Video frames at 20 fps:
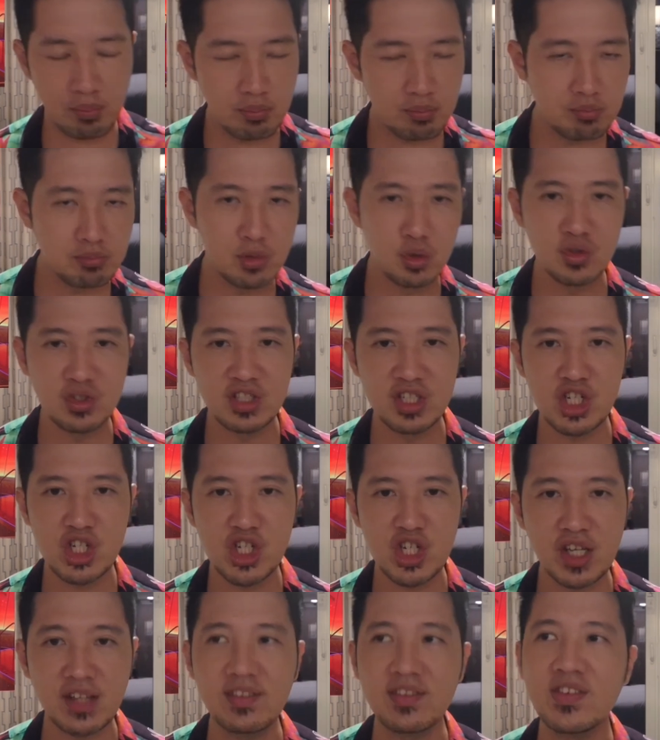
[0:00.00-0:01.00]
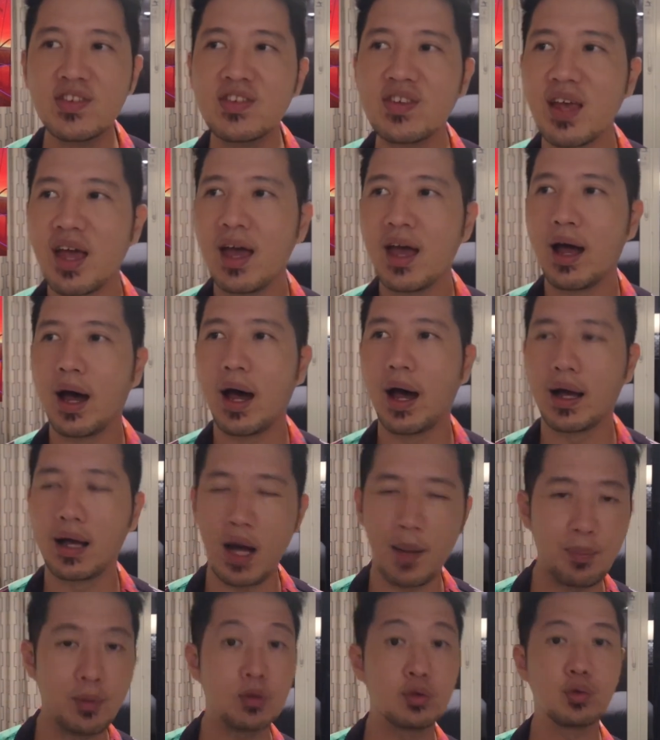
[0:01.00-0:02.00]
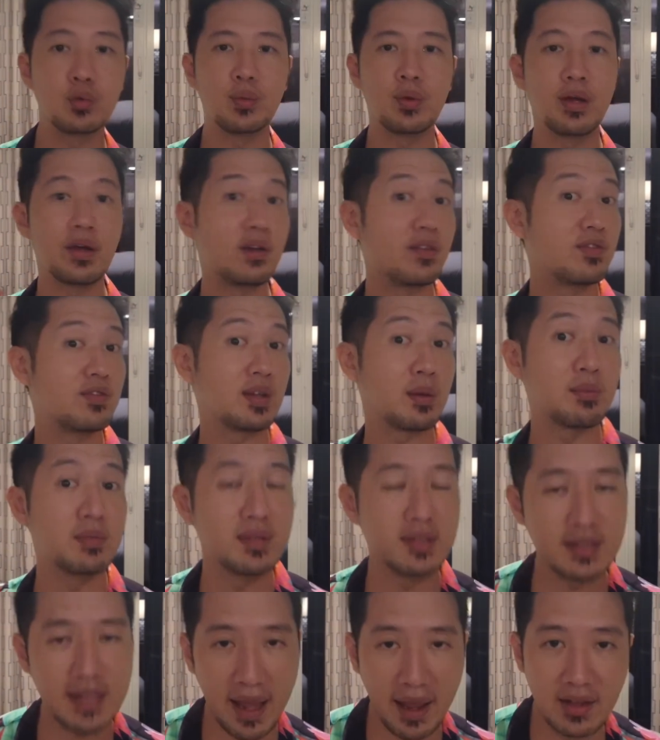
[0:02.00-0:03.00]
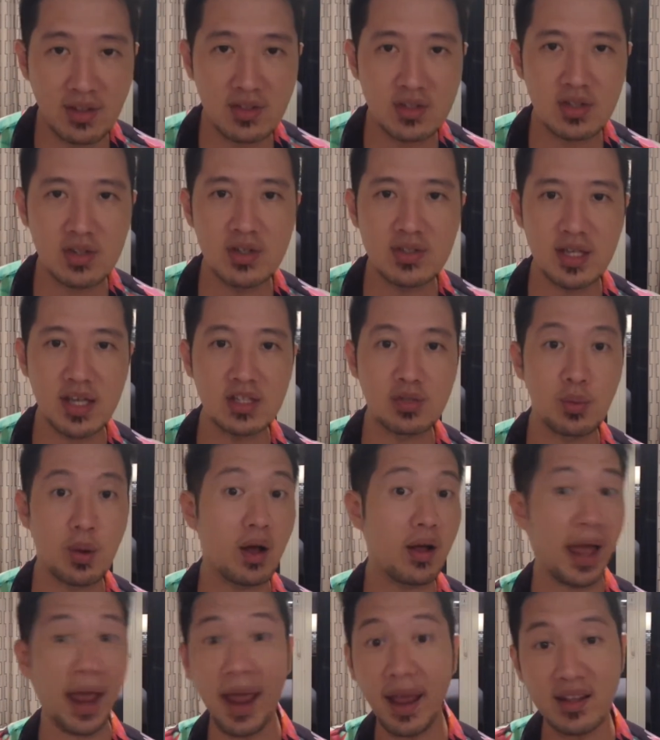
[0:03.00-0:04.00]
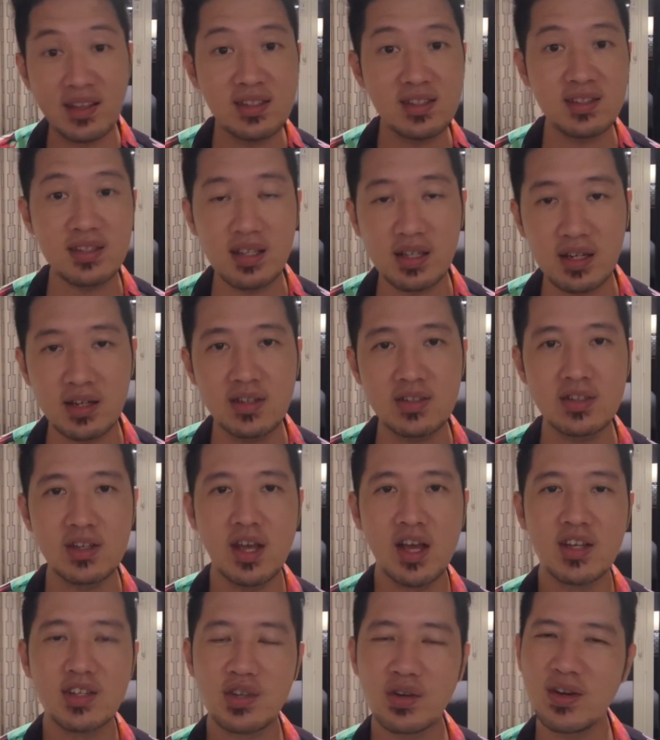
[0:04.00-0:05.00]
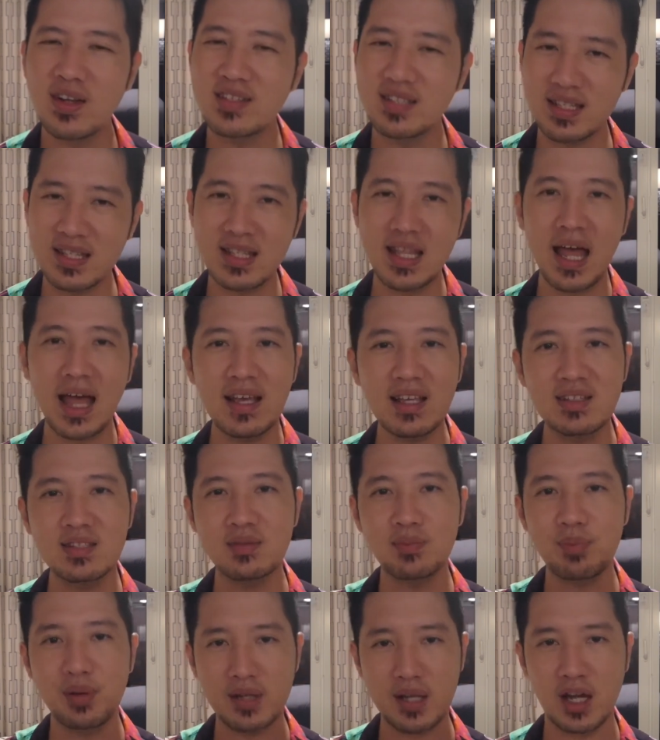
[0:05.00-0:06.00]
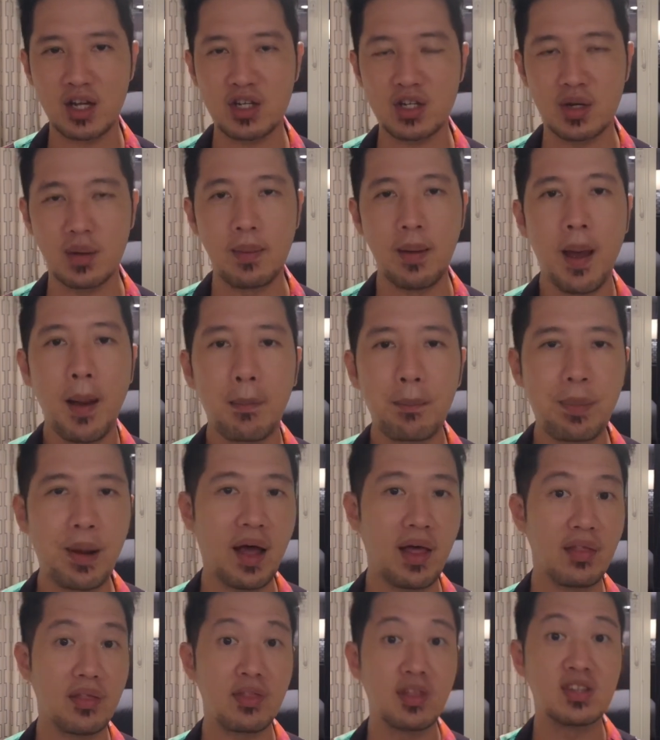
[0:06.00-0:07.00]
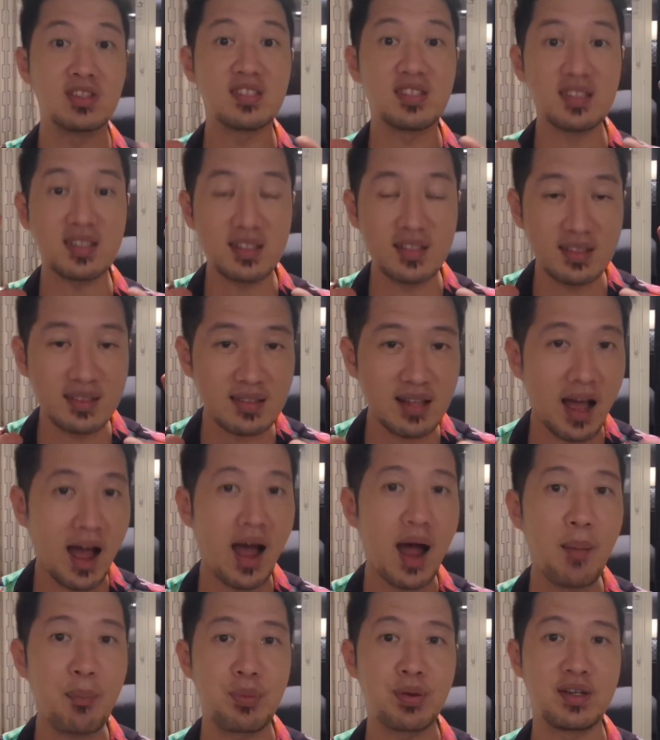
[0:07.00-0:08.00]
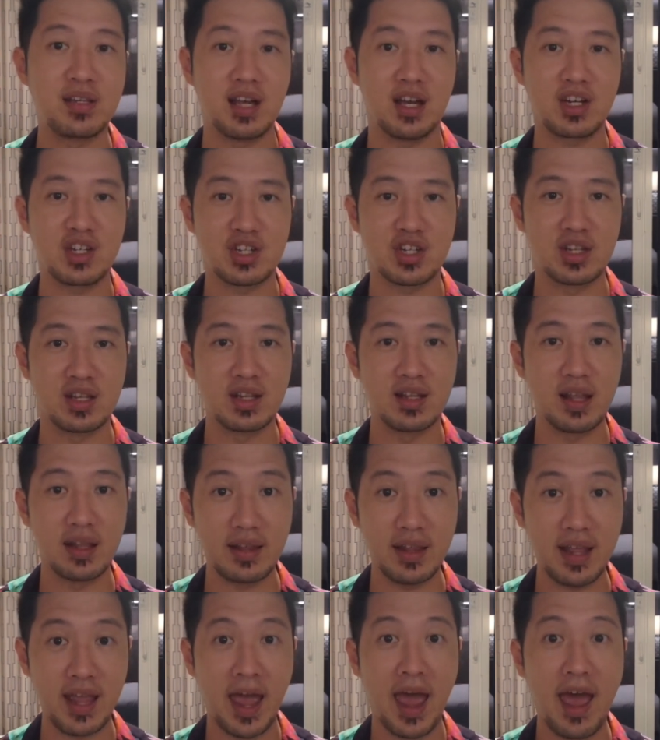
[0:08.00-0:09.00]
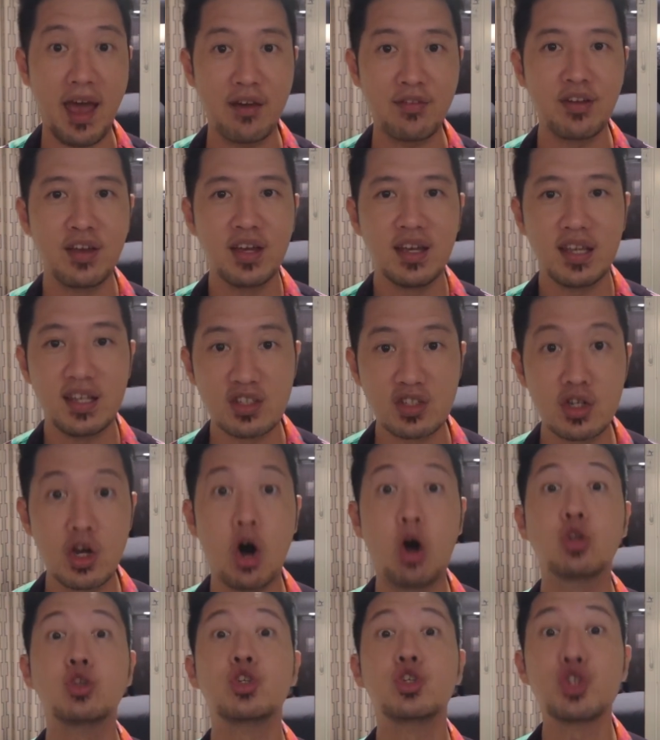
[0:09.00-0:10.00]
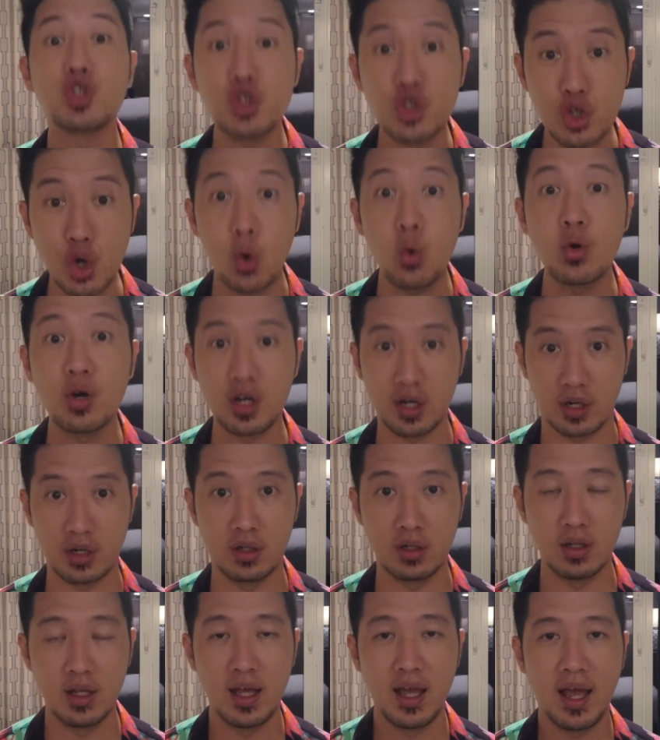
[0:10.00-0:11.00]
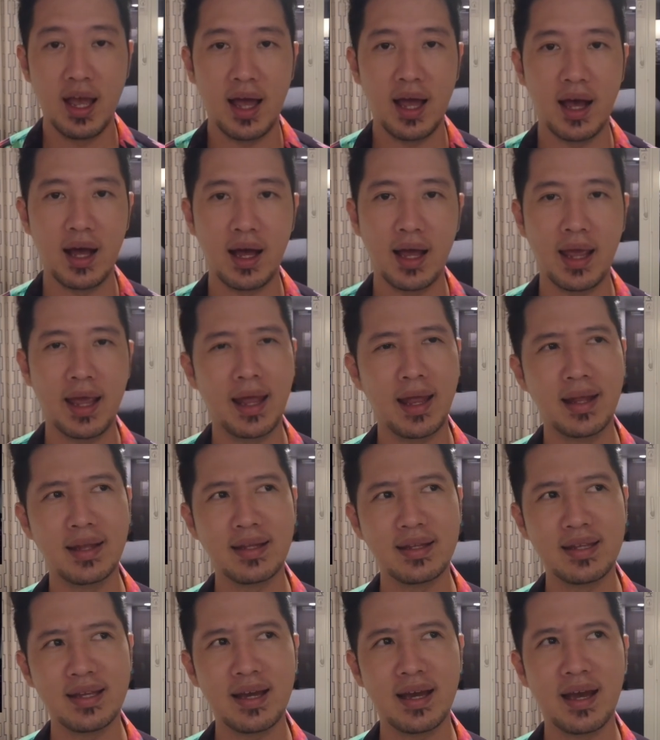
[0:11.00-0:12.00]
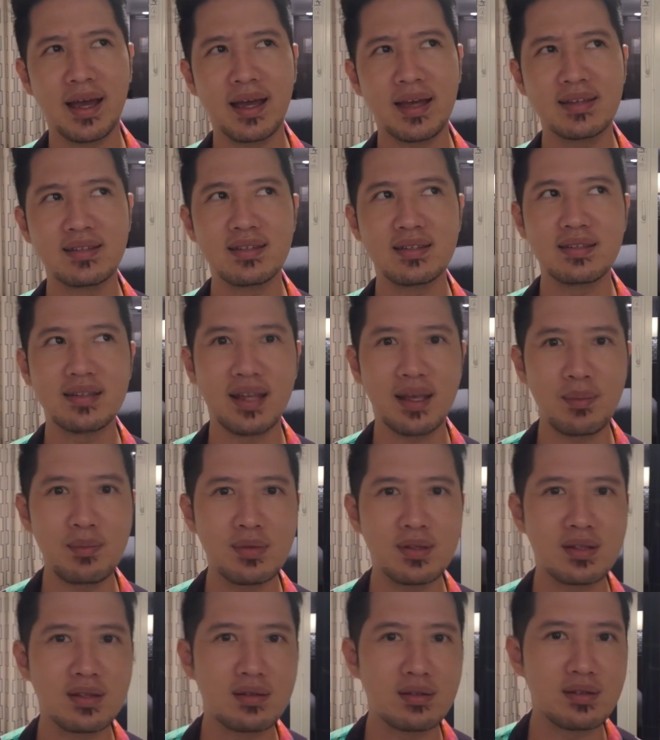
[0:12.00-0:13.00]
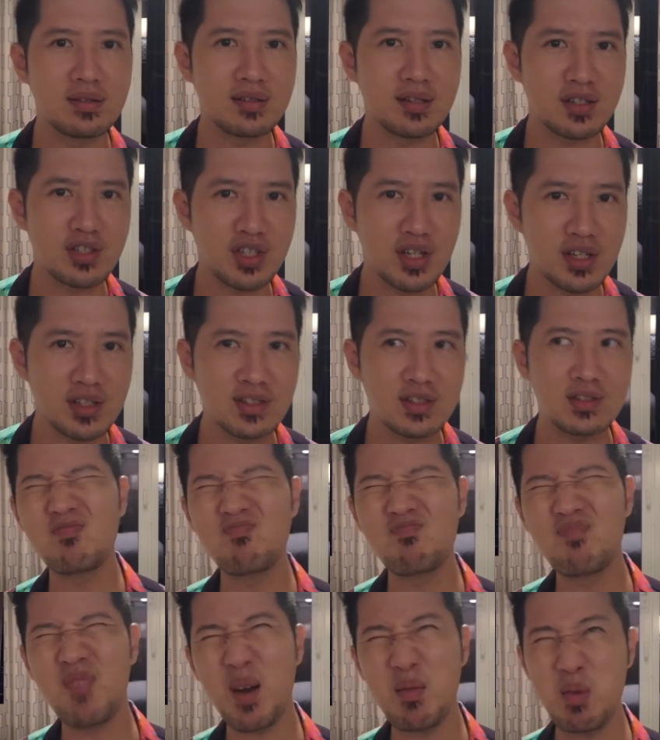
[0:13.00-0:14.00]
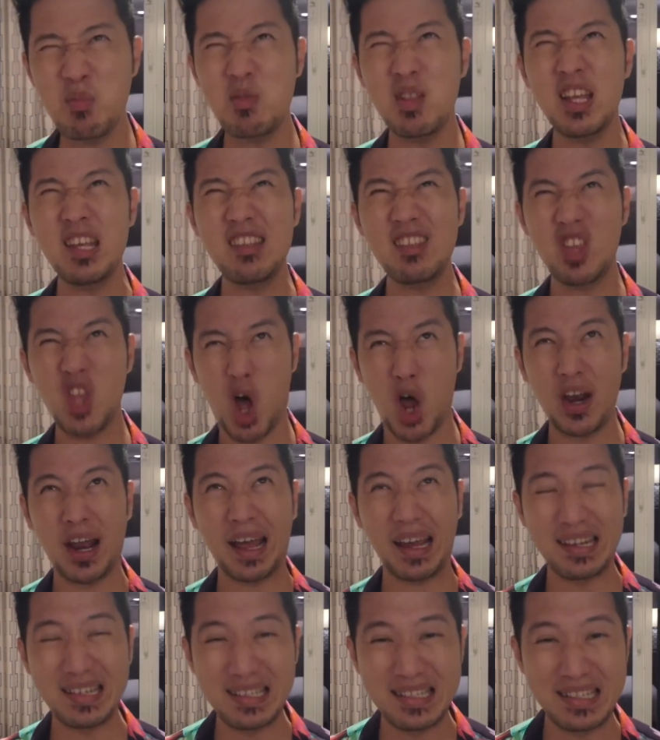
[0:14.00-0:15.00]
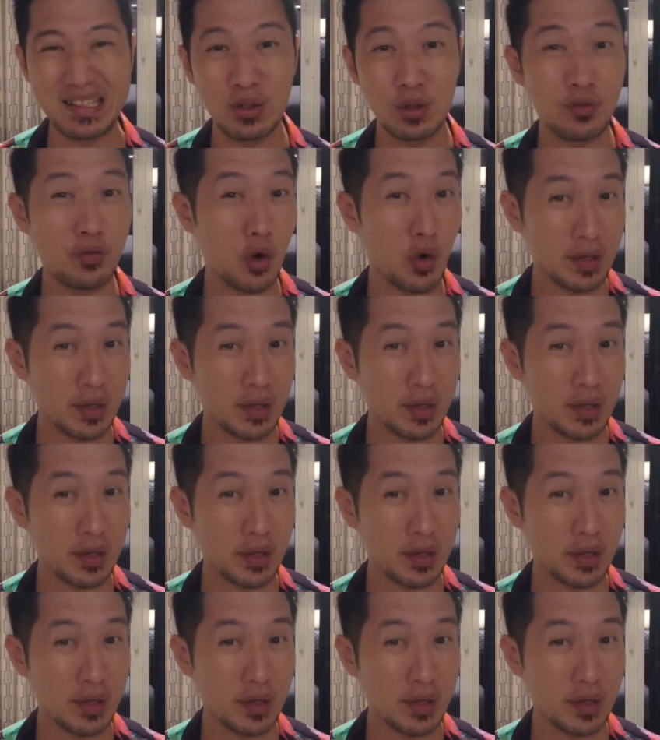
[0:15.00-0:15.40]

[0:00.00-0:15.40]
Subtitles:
musicians coupled with some dancers as well and singers. So it's a nice production. But the star production that they have is called Showgirl. And yeah, as the name suggests, probably not ideal for